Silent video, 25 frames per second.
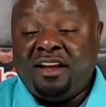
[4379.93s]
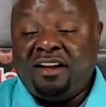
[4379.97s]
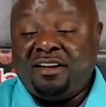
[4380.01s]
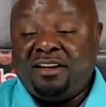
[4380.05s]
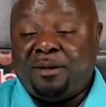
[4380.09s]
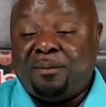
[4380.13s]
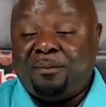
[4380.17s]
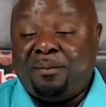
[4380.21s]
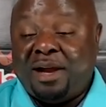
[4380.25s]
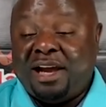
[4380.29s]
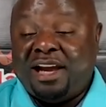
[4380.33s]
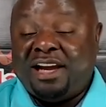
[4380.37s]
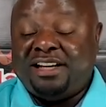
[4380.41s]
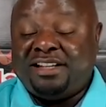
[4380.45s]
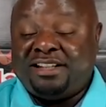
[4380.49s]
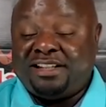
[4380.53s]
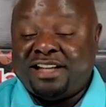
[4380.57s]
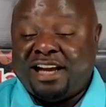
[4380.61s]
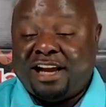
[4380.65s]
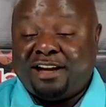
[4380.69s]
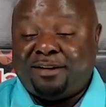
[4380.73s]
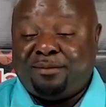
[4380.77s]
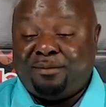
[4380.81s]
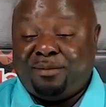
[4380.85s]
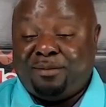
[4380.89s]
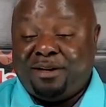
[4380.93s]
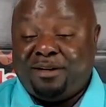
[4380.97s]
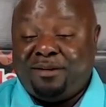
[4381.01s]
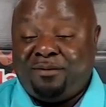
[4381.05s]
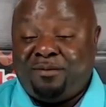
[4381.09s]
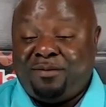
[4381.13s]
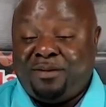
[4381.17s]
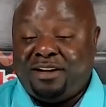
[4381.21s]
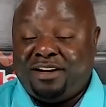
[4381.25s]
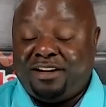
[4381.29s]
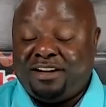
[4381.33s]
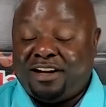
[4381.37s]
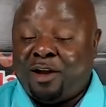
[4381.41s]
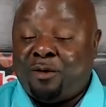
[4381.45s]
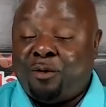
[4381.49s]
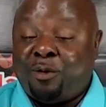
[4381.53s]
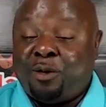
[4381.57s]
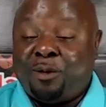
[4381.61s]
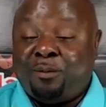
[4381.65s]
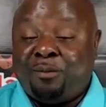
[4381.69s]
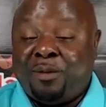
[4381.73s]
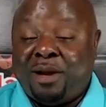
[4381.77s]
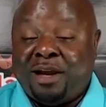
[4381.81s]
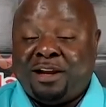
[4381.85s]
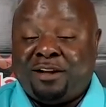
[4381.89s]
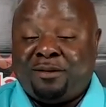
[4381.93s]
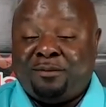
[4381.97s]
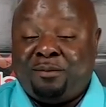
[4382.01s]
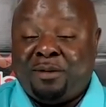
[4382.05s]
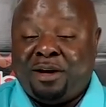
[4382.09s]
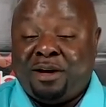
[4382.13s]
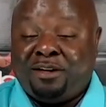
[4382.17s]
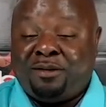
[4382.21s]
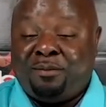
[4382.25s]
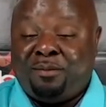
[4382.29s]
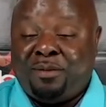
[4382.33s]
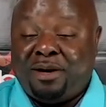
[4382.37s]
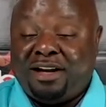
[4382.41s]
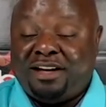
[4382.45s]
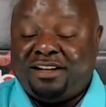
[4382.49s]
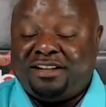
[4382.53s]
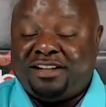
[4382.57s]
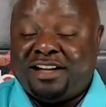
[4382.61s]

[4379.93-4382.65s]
The main tax benefit is I want to make as much money